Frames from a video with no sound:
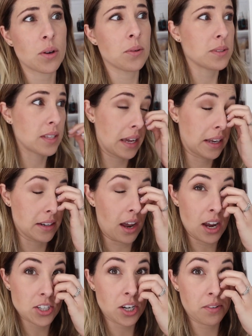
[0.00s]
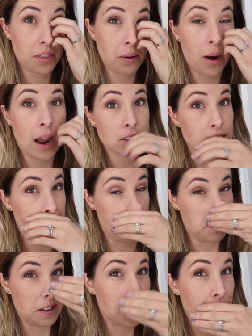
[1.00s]
so I was like not sure if they were actually
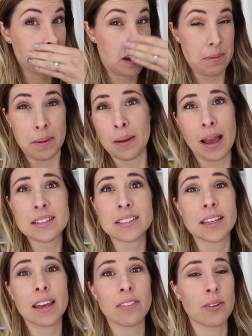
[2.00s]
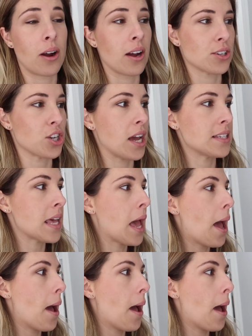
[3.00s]
coming or if I maybe accidentally gave the wrong address.